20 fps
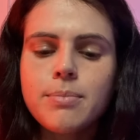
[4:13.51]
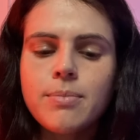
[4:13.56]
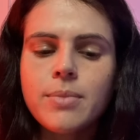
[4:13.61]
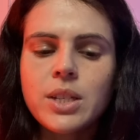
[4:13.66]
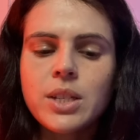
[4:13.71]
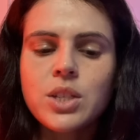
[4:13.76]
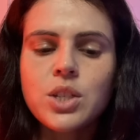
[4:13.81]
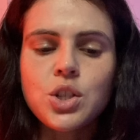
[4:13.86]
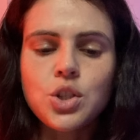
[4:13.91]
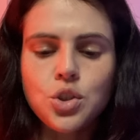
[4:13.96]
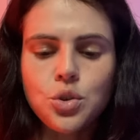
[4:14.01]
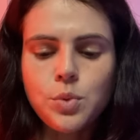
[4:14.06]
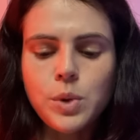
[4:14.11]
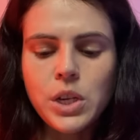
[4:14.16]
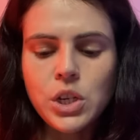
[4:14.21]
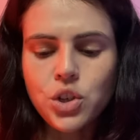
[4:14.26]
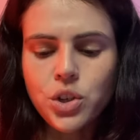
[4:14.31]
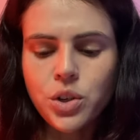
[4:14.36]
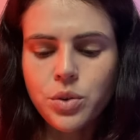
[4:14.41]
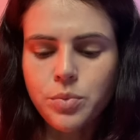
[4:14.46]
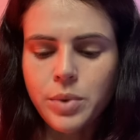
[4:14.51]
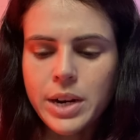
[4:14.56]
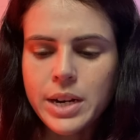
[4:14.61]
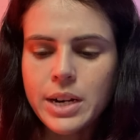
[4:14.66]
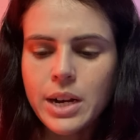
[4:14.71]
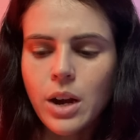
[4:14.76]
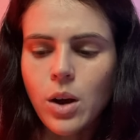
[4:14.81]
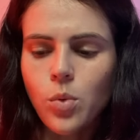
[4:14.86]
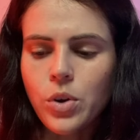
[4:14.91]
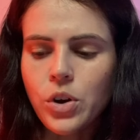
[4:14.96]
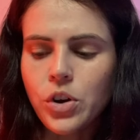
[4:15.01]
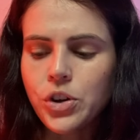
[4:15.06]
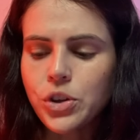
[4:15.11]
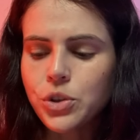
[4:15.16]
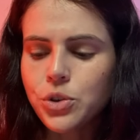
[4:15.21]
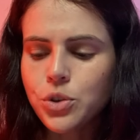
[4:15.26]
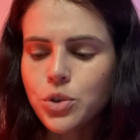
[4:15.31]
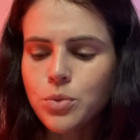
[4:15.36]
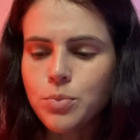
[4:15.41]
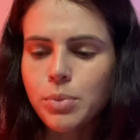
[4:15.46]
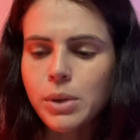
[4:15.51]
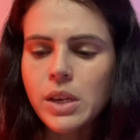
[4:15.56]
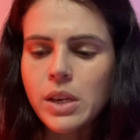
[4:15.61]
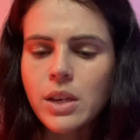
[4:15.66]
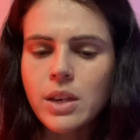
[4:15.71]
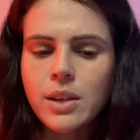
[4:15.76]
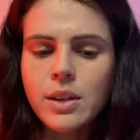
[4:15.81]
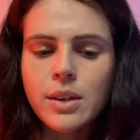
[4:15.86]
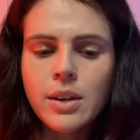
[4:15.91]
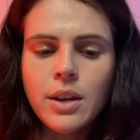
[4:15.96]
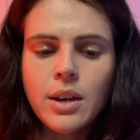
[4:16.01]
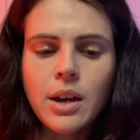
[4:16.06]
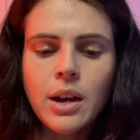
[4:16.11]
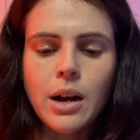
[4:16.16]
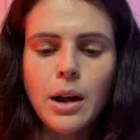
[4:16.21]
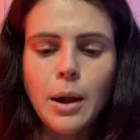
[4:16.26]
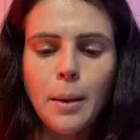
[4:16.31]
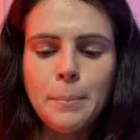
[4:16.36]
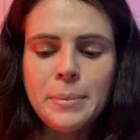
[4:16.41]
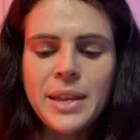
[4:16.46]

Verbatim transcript: a situation right now where you could be um,